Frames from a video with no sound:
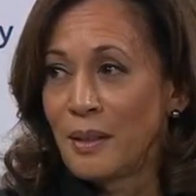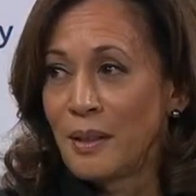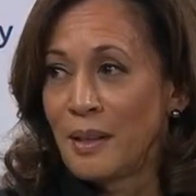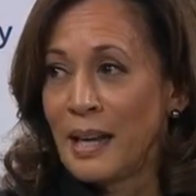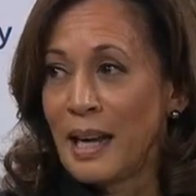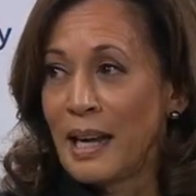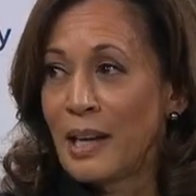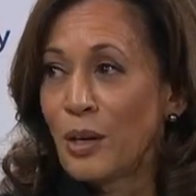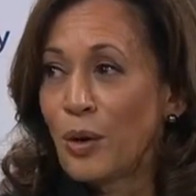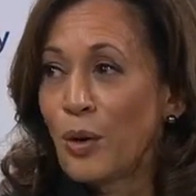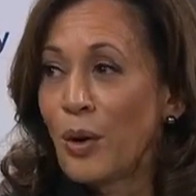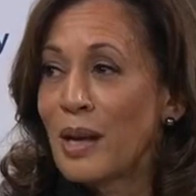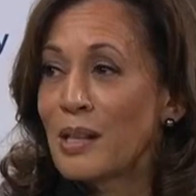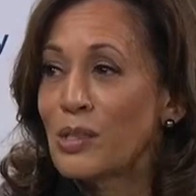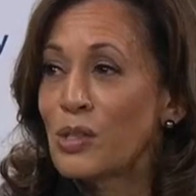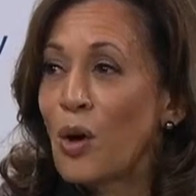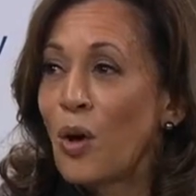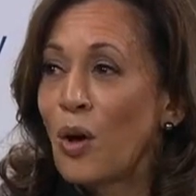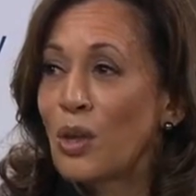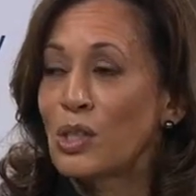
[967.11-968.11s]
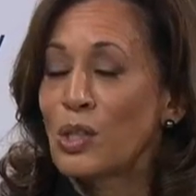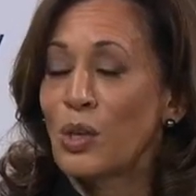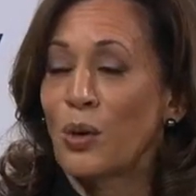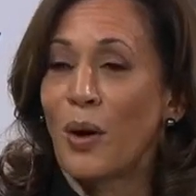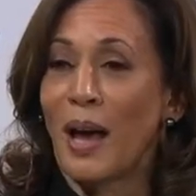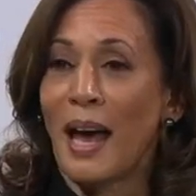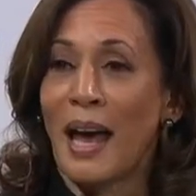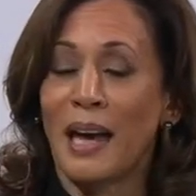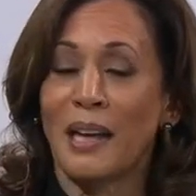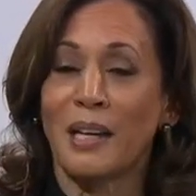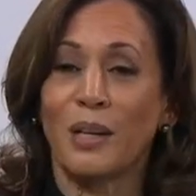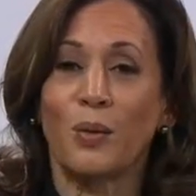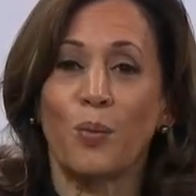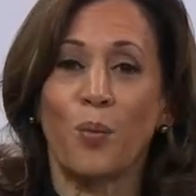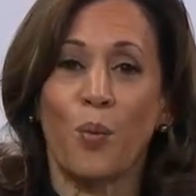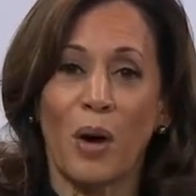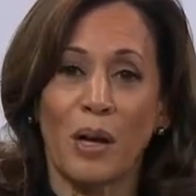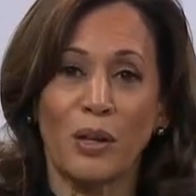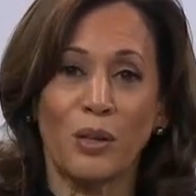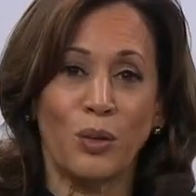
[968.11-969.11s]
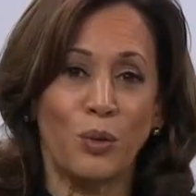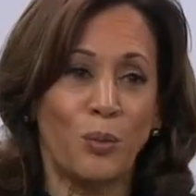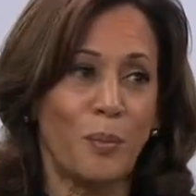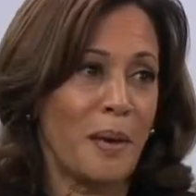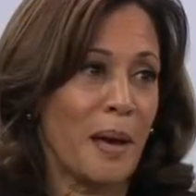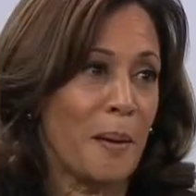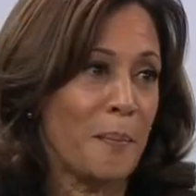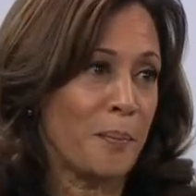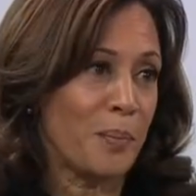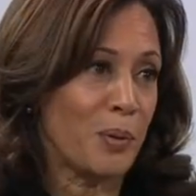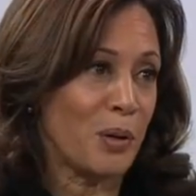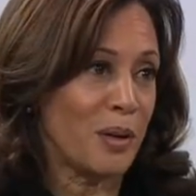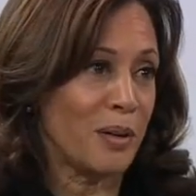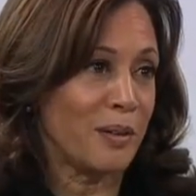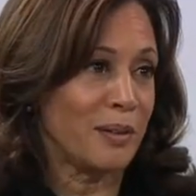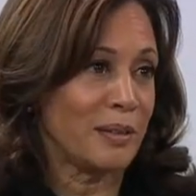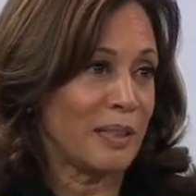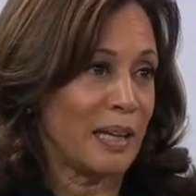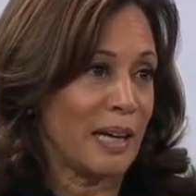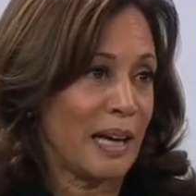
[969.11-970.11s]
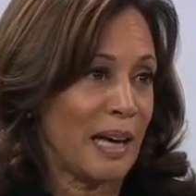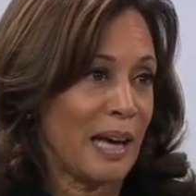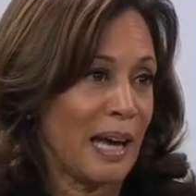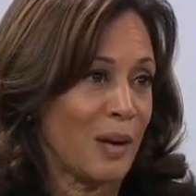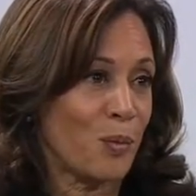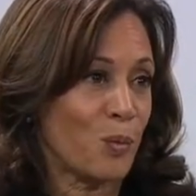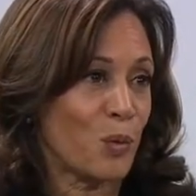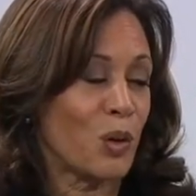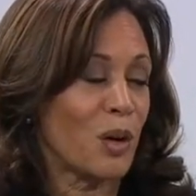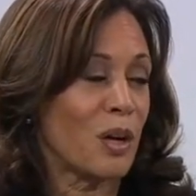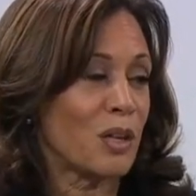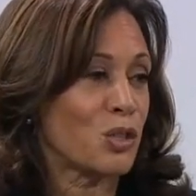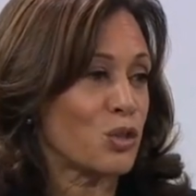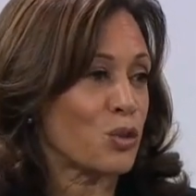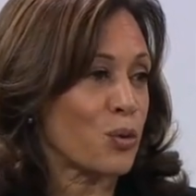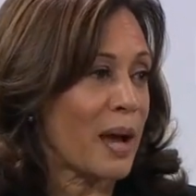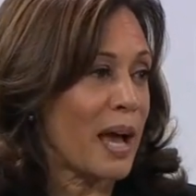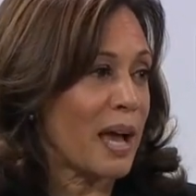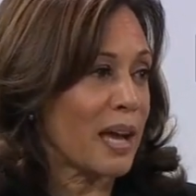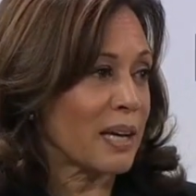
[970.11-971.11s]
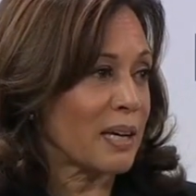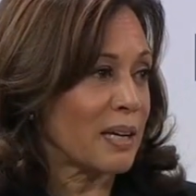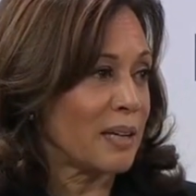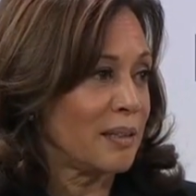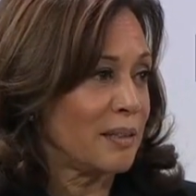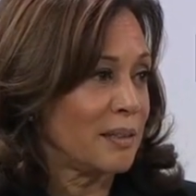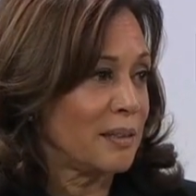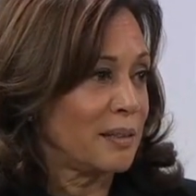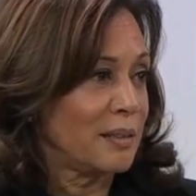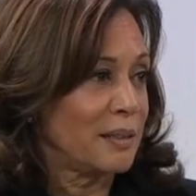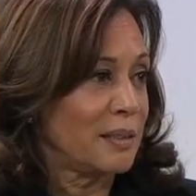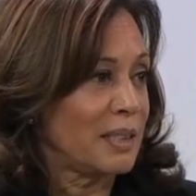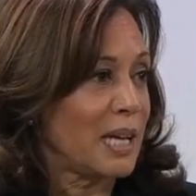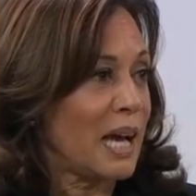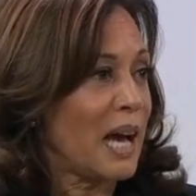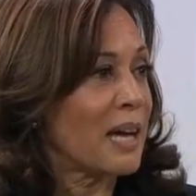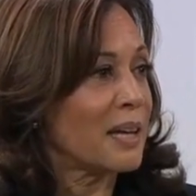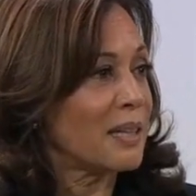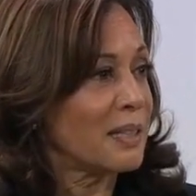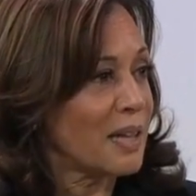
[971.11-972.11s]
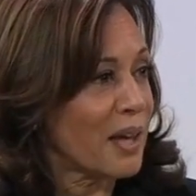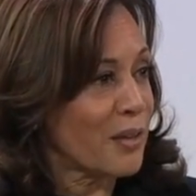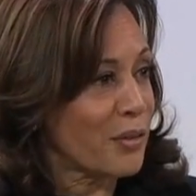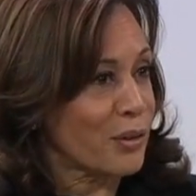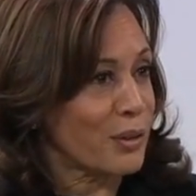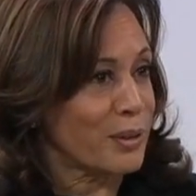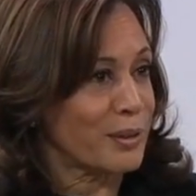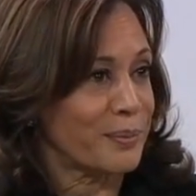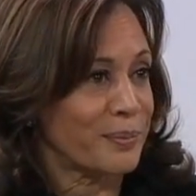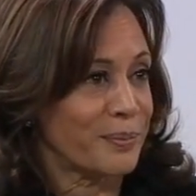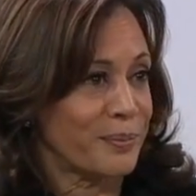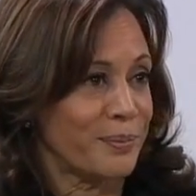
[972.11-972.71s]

NATO has also added one new member, and we're on track to add another.